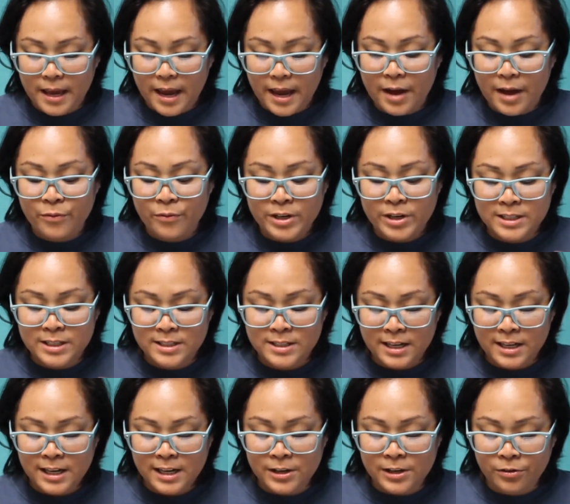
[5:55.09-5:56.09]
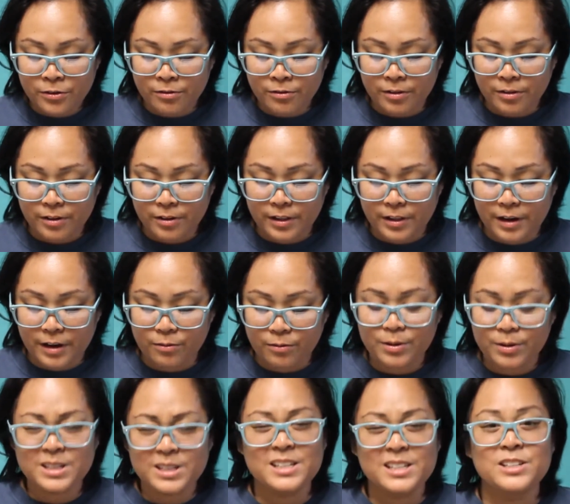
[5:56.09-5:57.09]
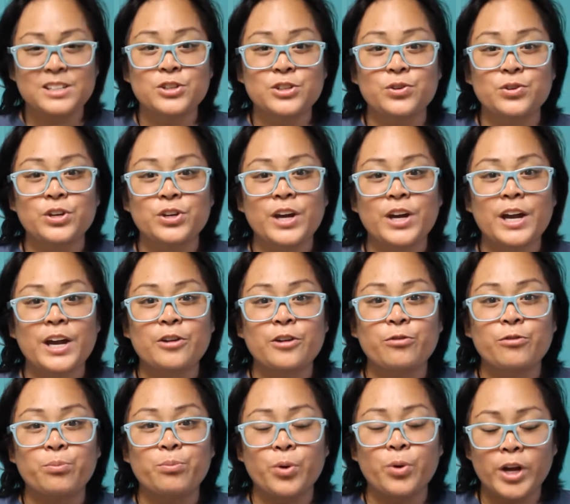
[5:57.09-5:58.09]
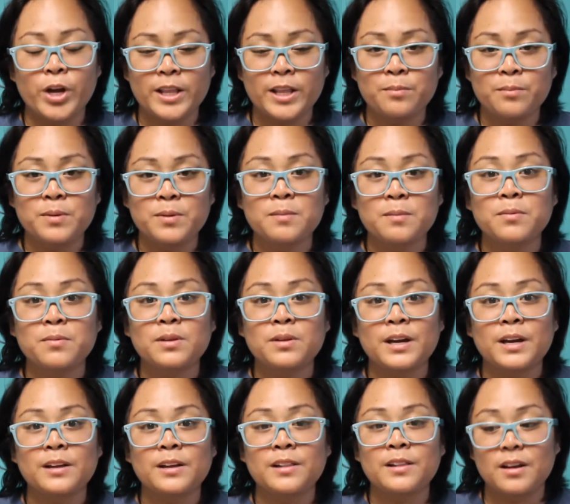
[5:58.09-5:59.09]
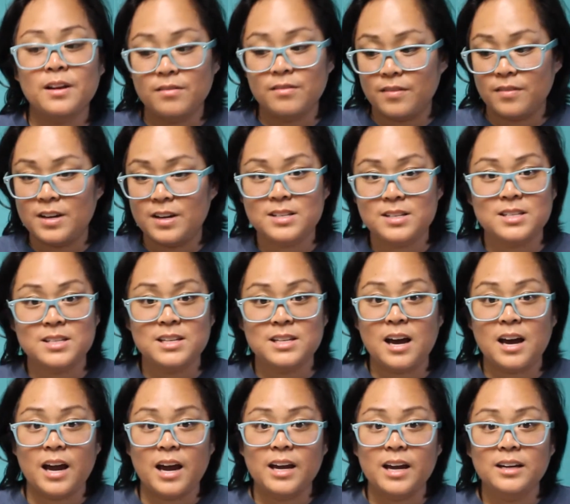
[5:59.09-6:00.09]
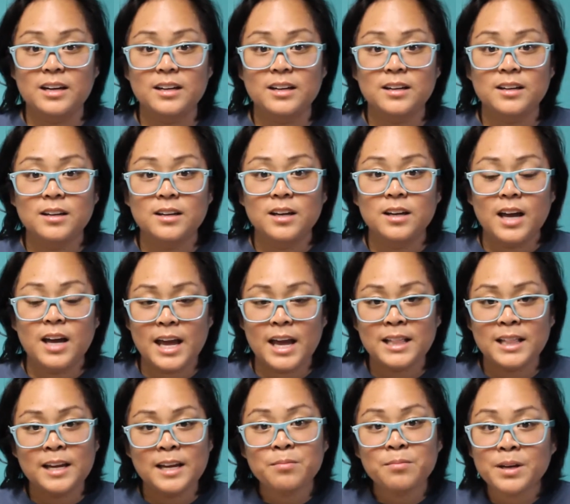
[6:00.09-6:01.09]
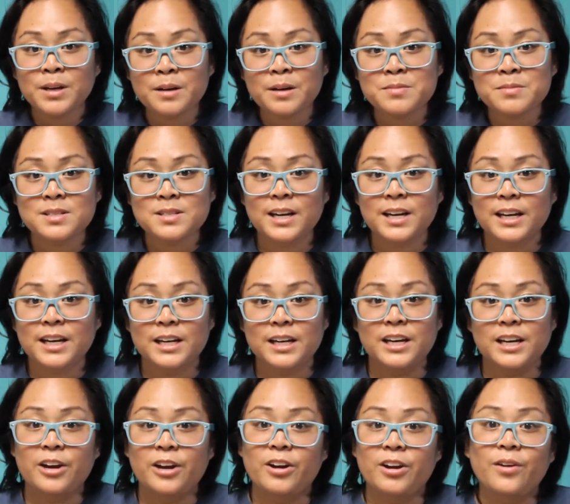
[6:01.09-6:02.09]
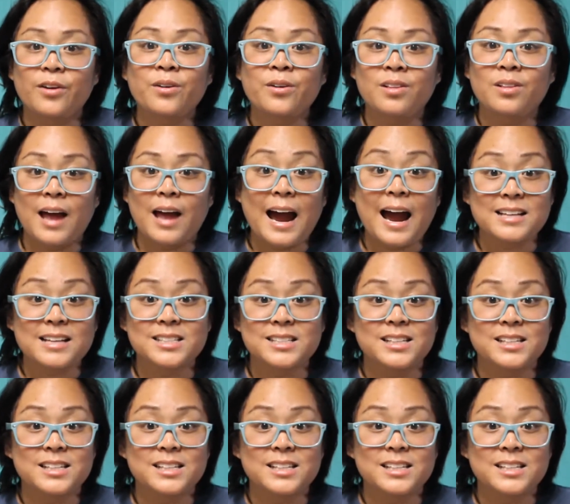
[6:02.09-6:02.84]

and when it's taken over your life what do you do you kind of put the people that you love aside and they become secondary or last